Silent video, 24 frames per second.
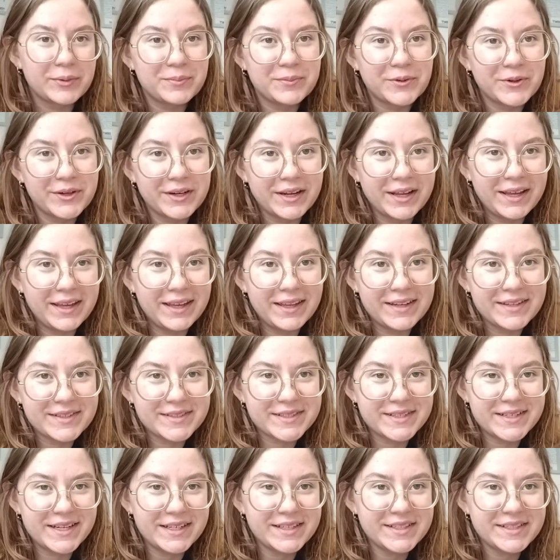morning, it is
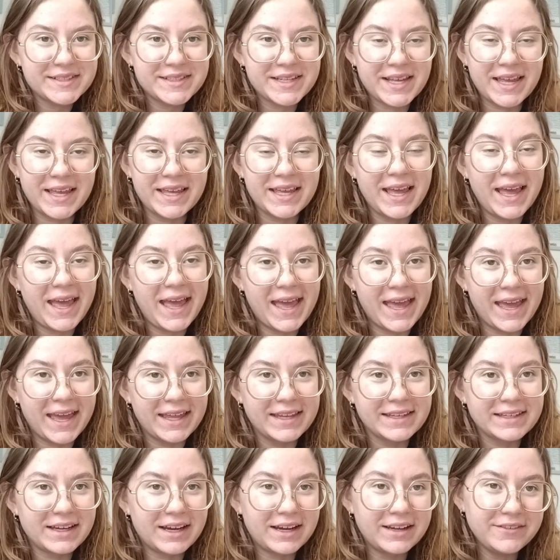the next day,
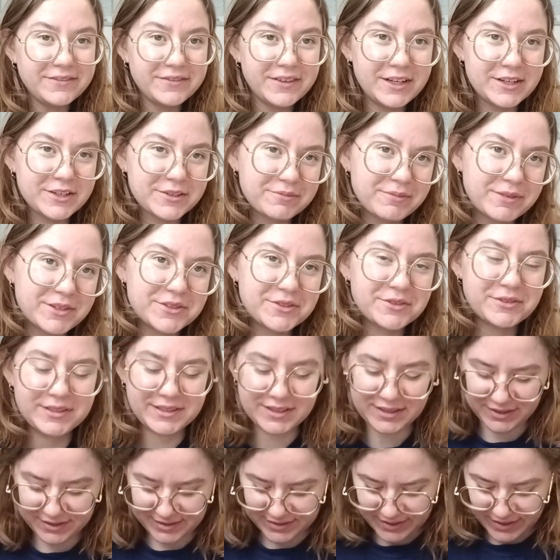and I finished my socks
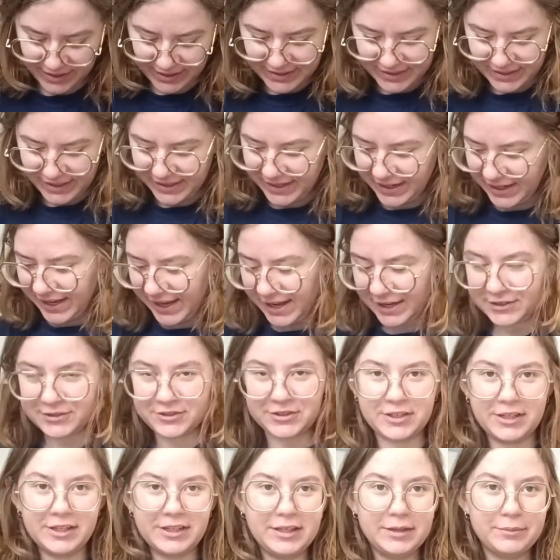last night and I
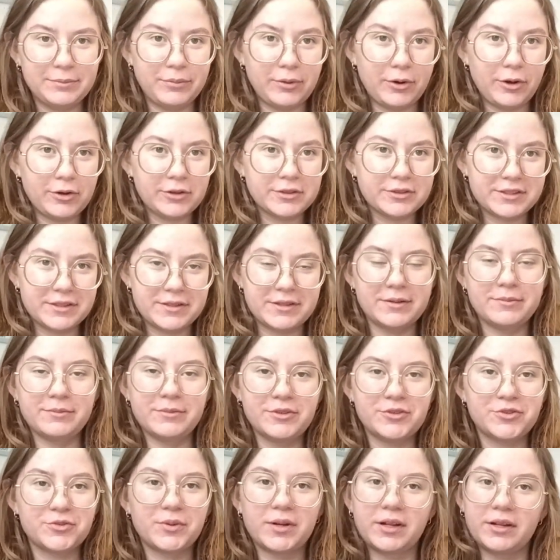actually blocked them
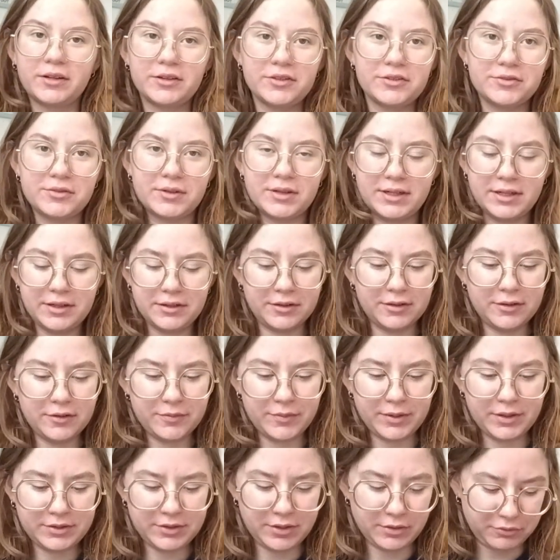as well. So I did all of
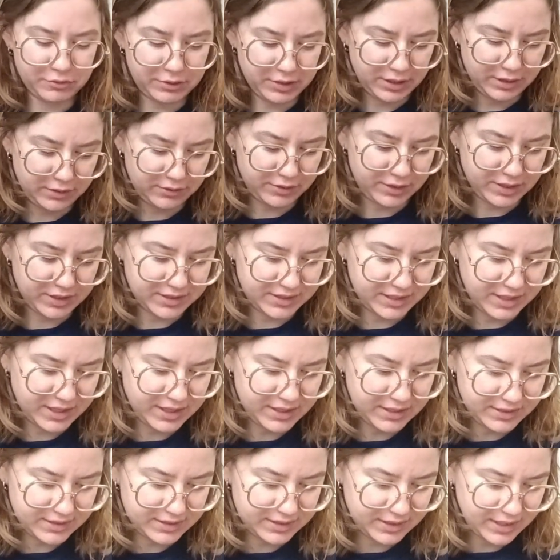my toe
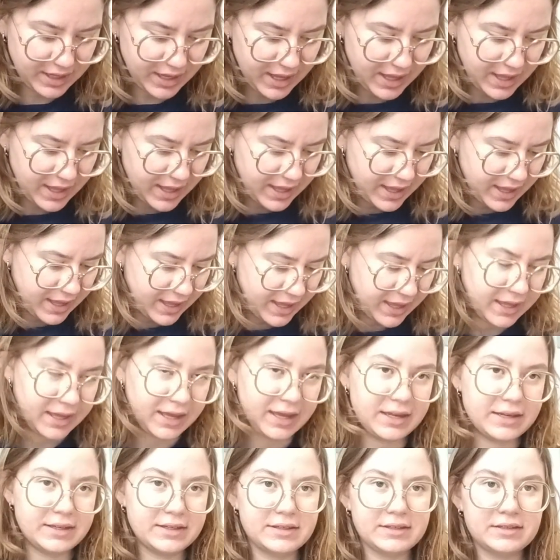decreases,
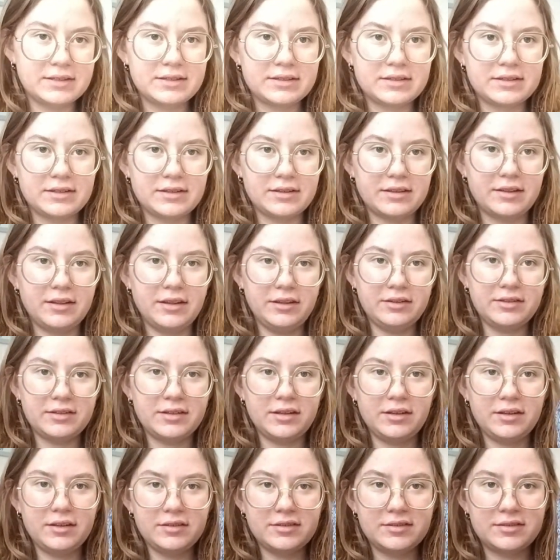and this
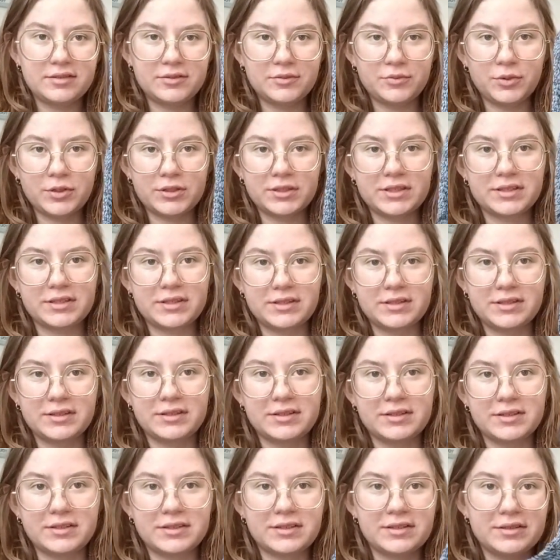is what
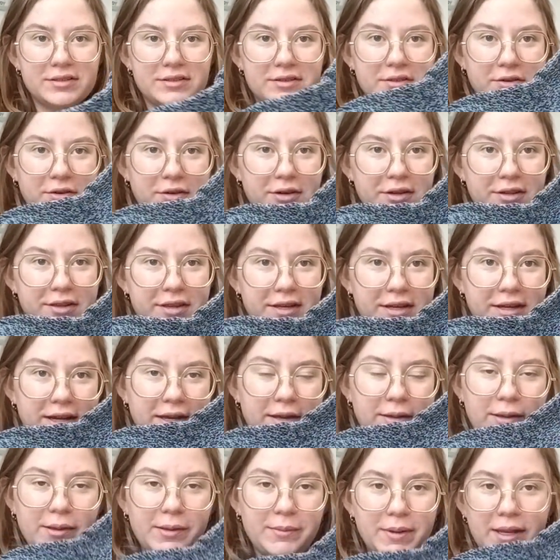the sock that
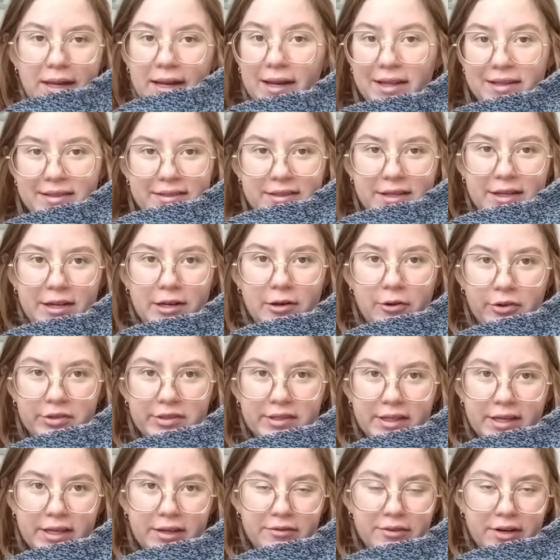I made last night looks
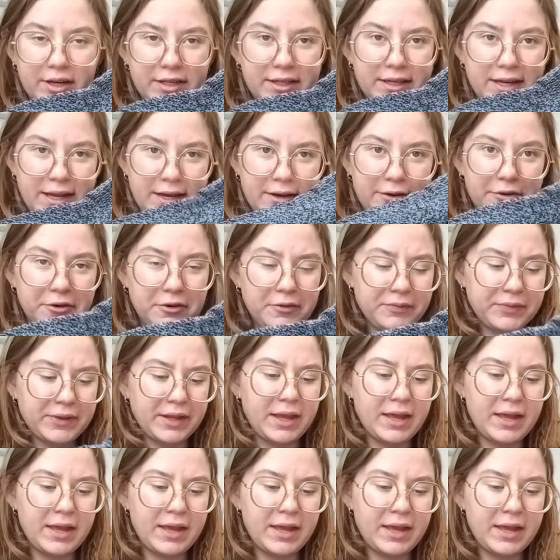like right now.